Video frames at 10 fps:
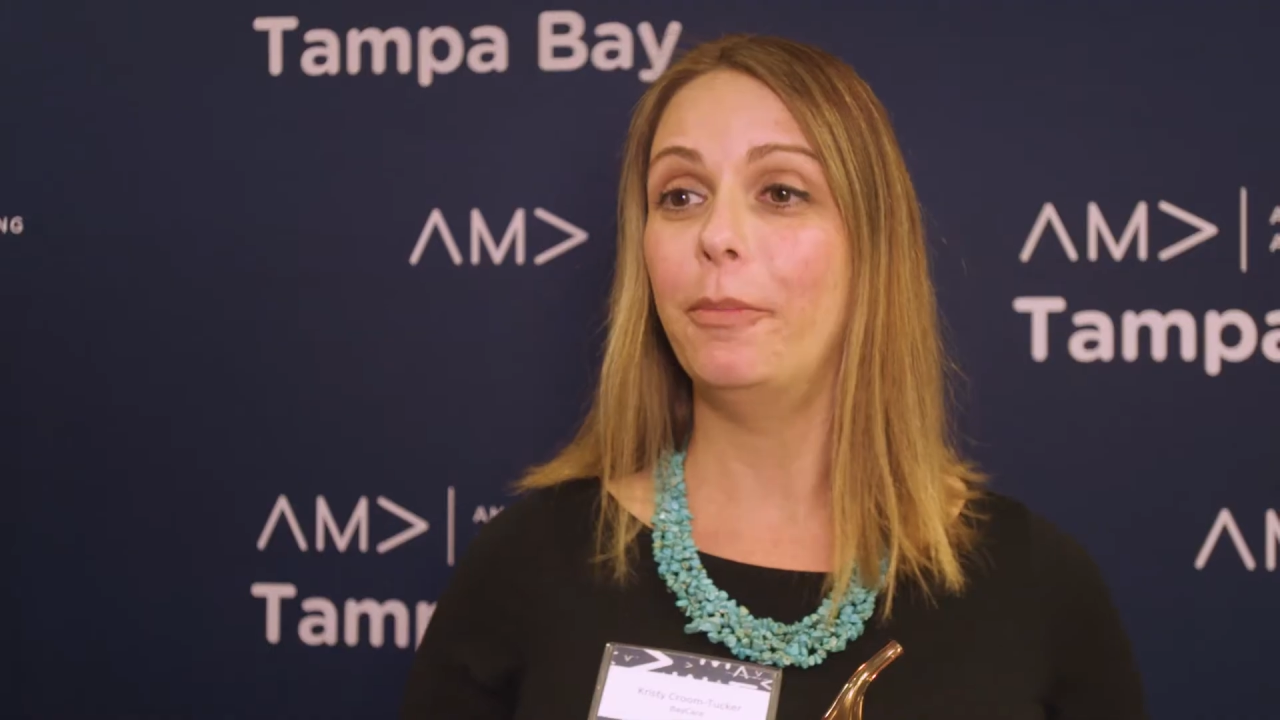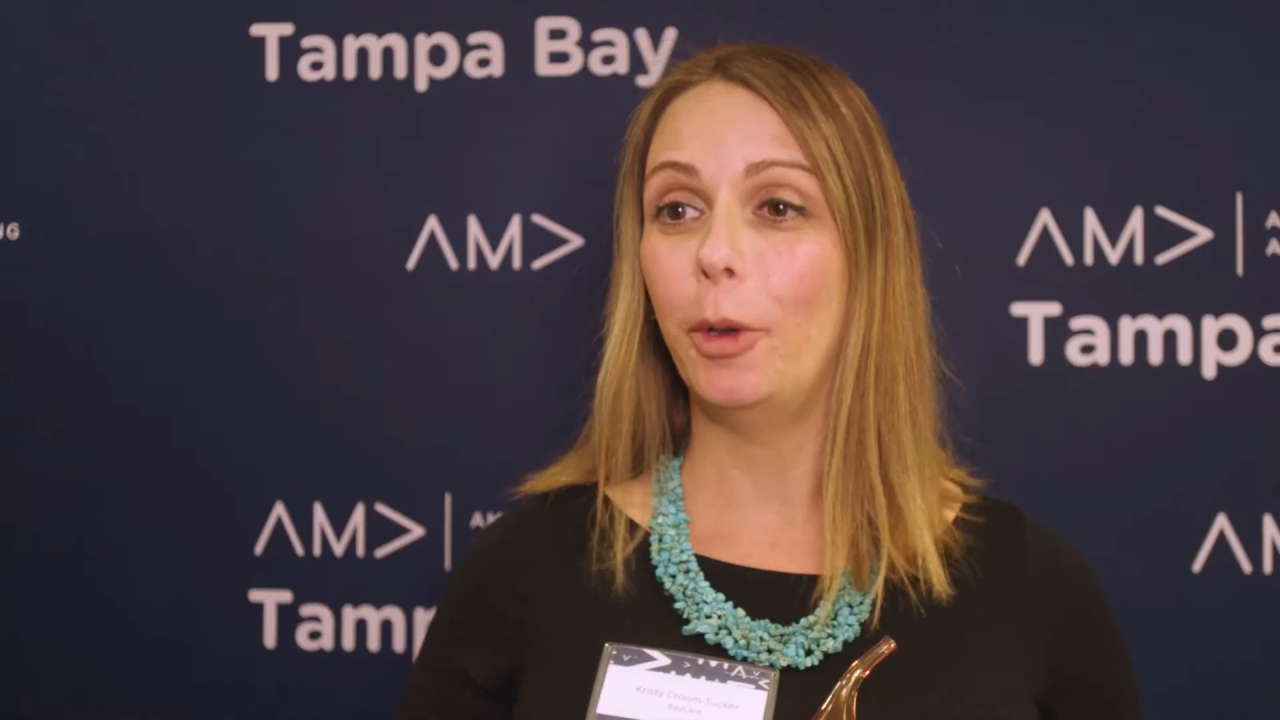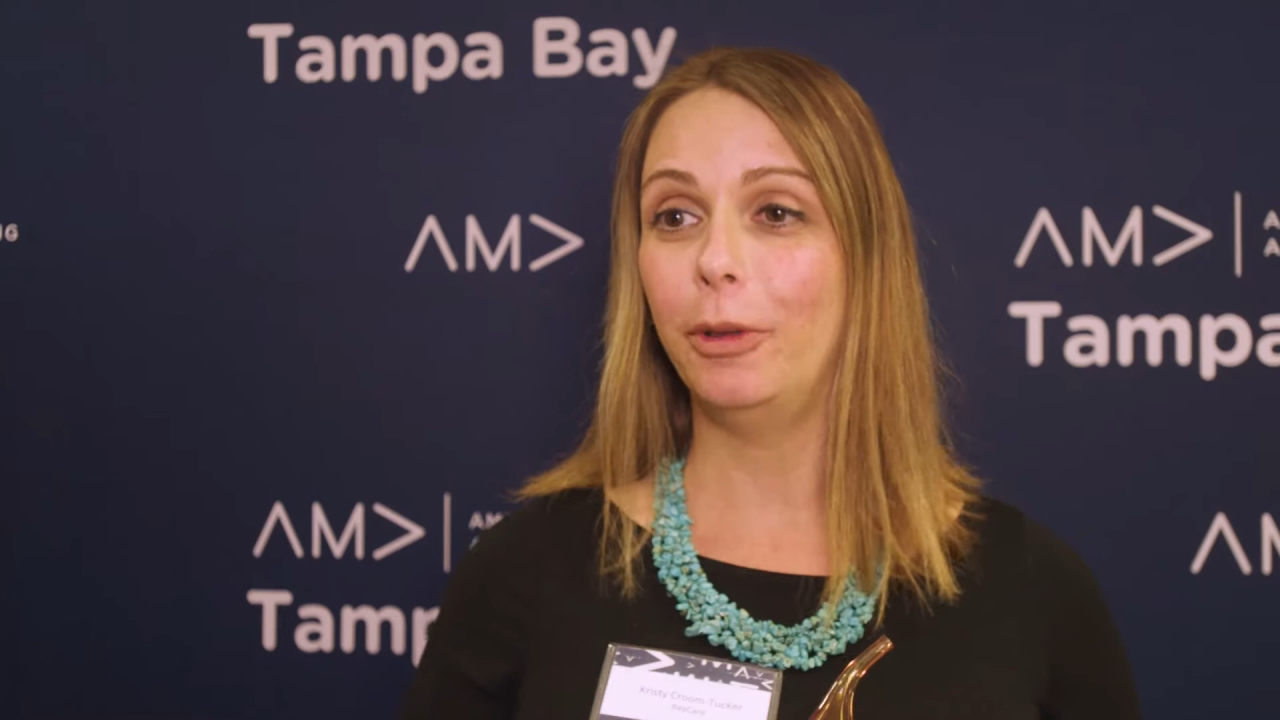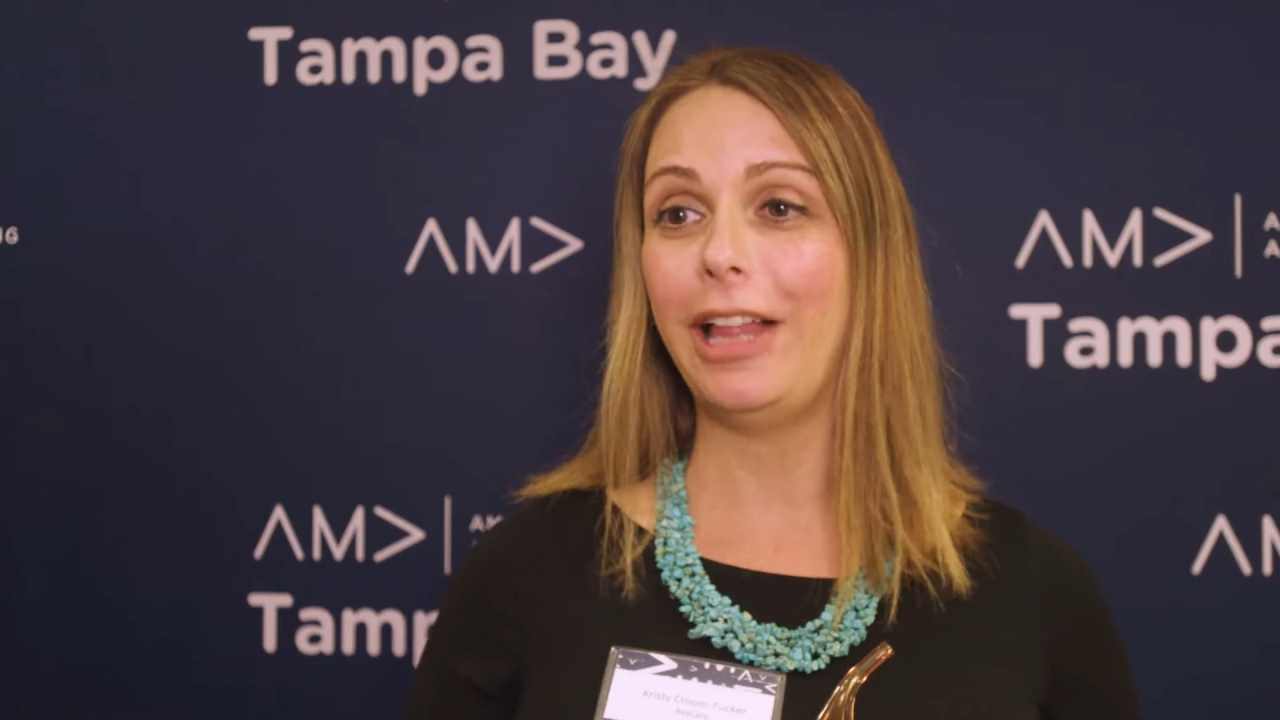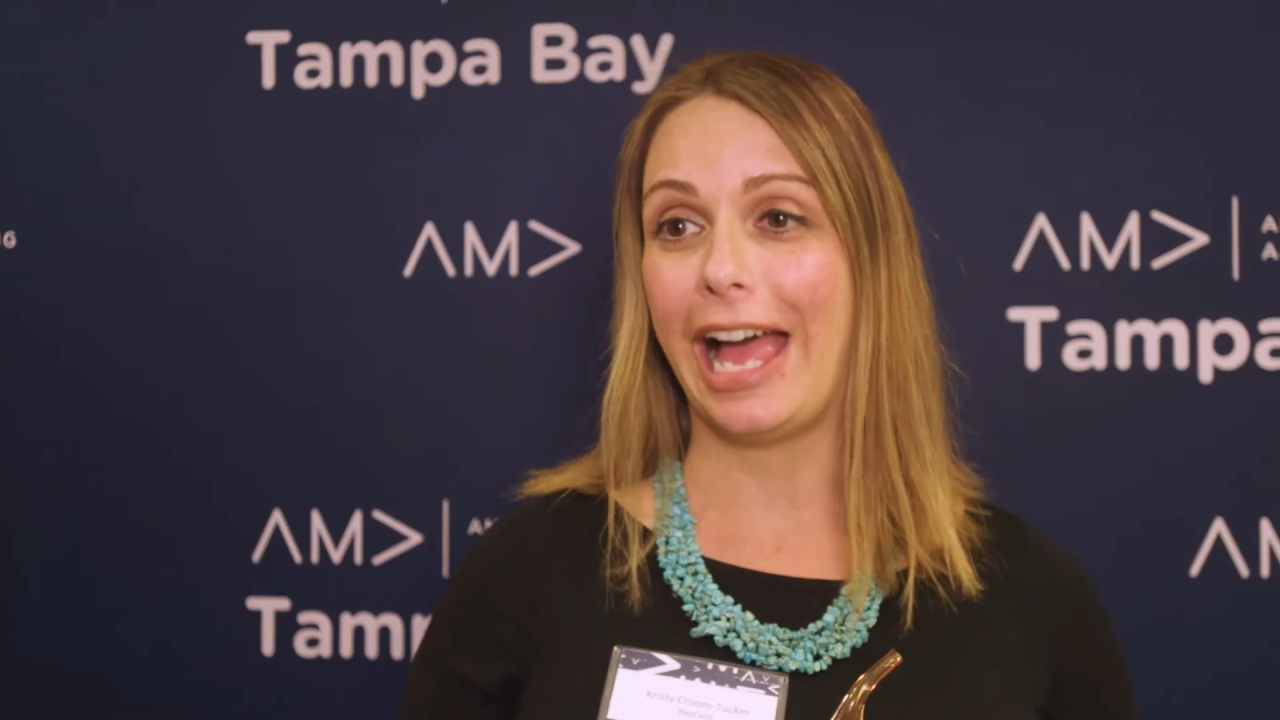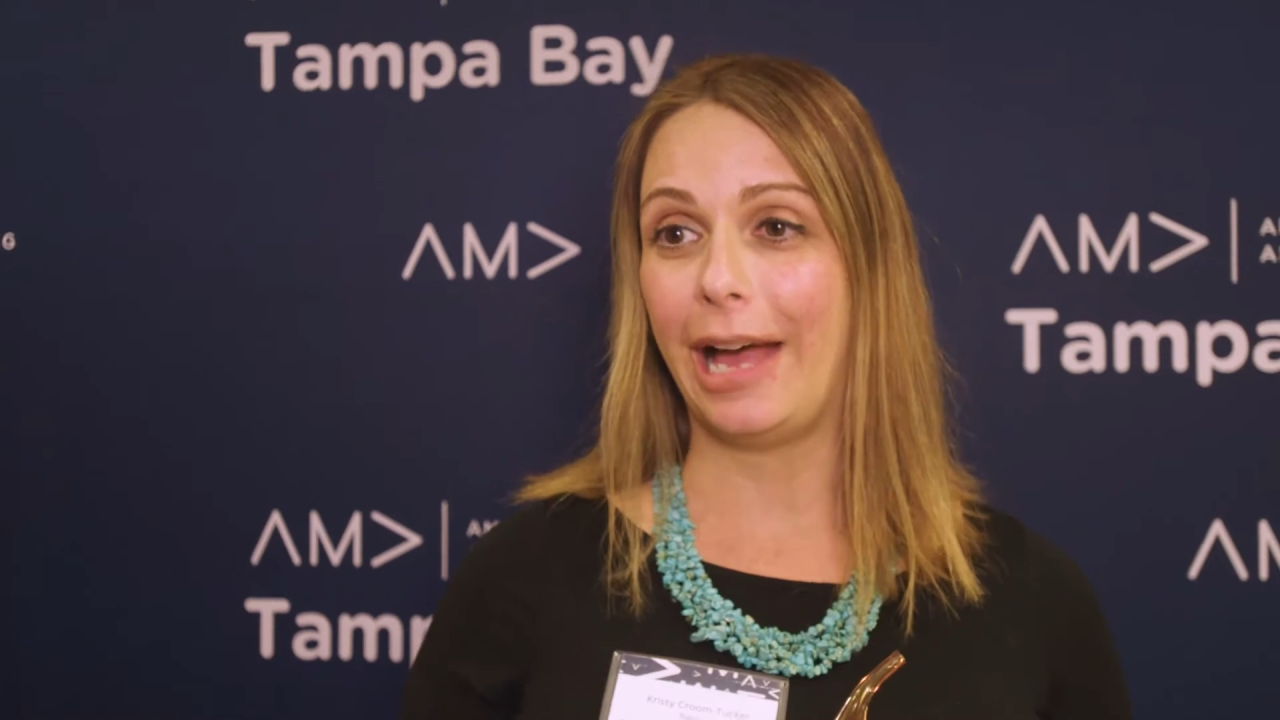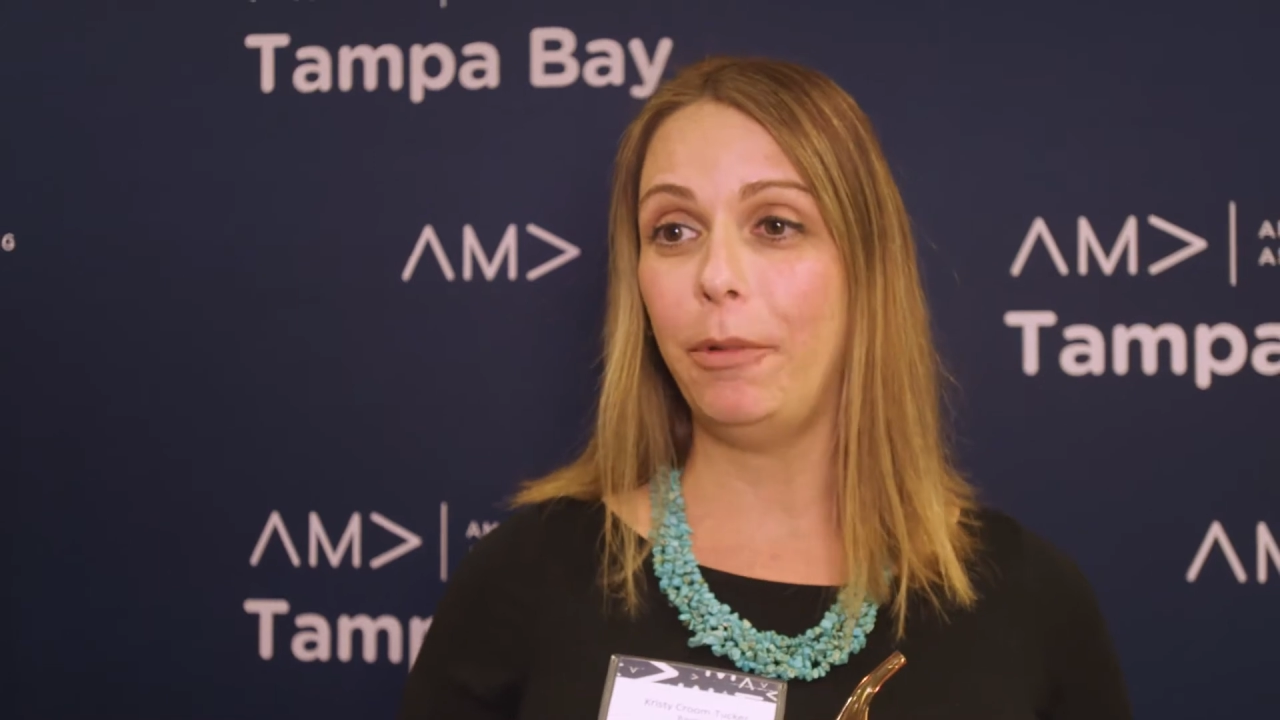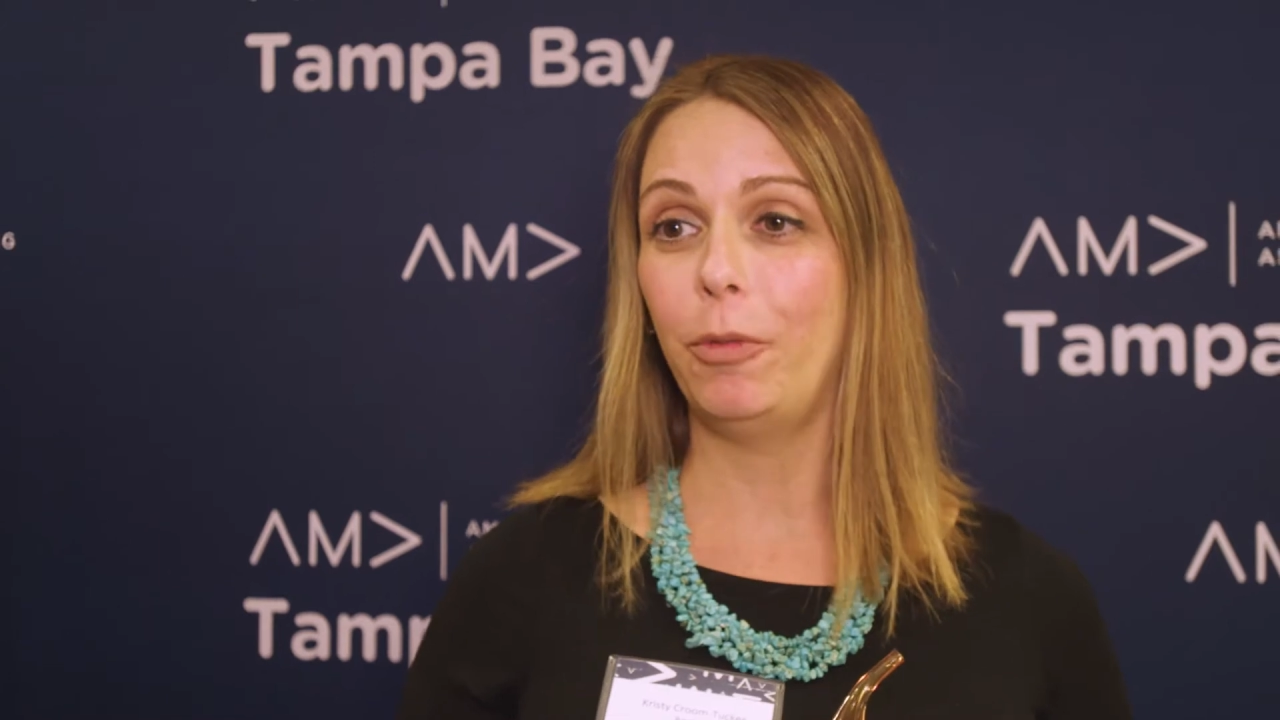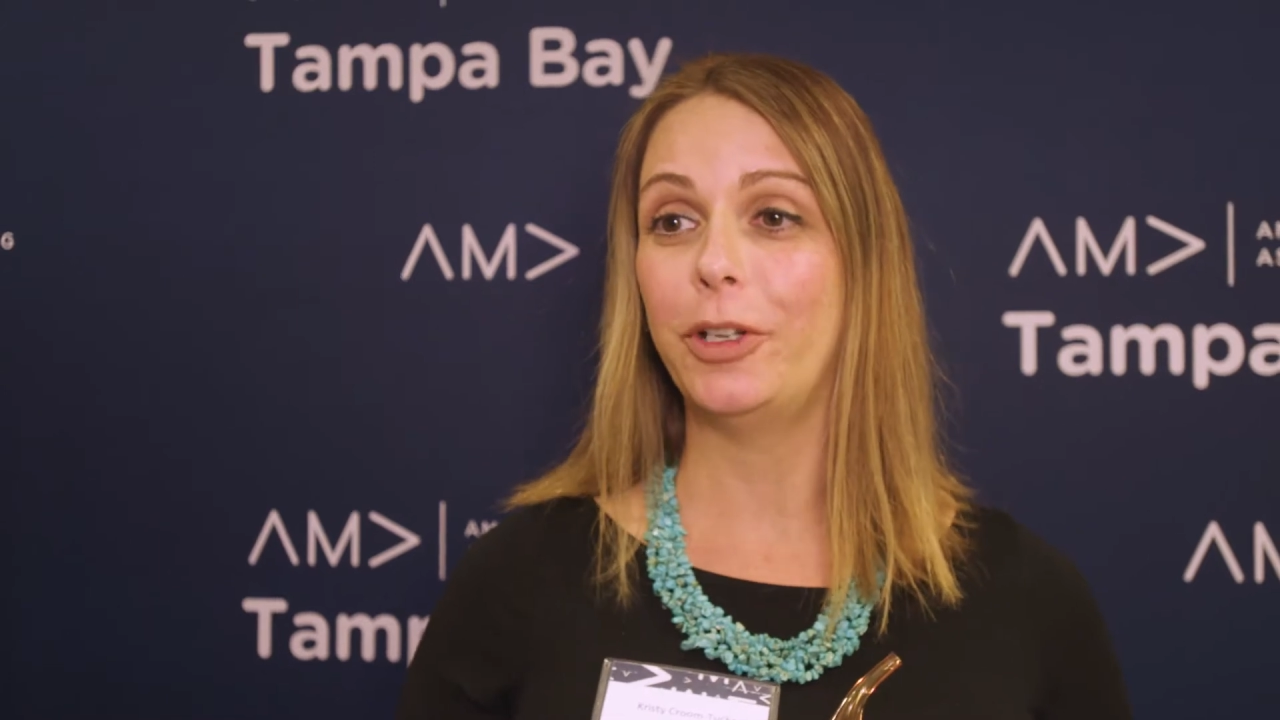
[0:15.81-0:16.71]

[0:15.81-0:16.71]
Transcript: mobile app,